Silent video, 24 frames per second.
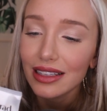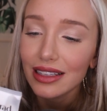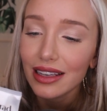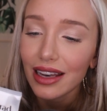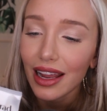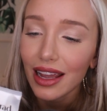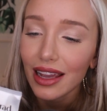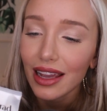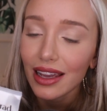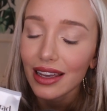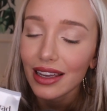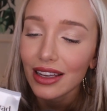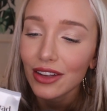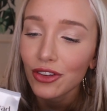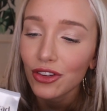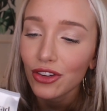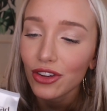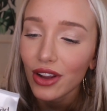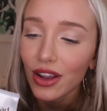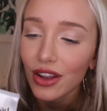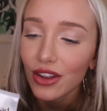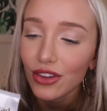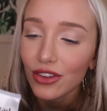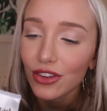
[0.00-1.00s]
neck, and
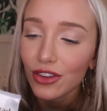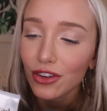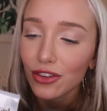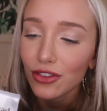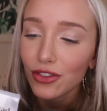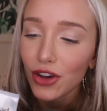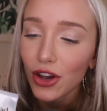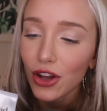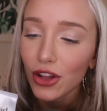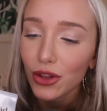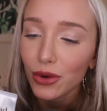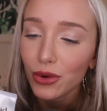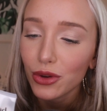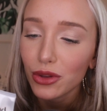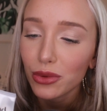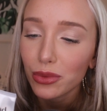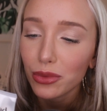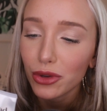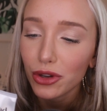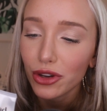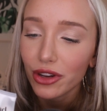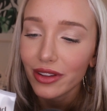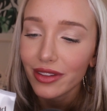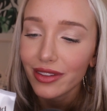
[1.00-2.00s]
chest, follow with
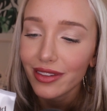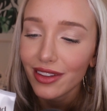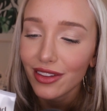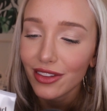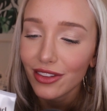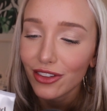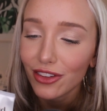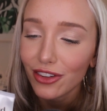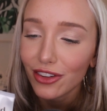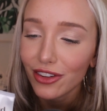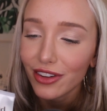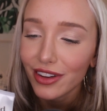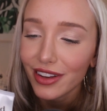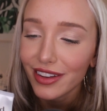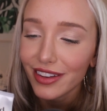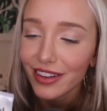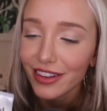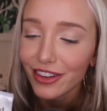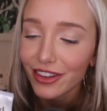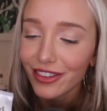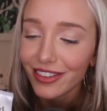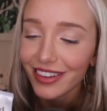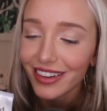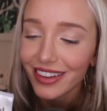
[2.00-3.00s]
mirrored sunscreen
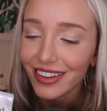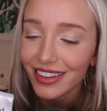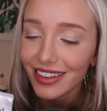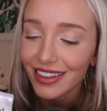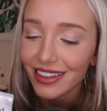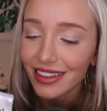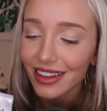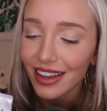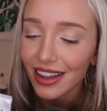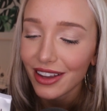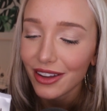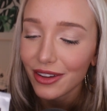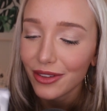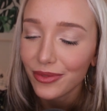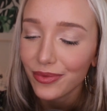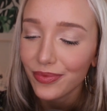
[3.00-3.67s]
during the day.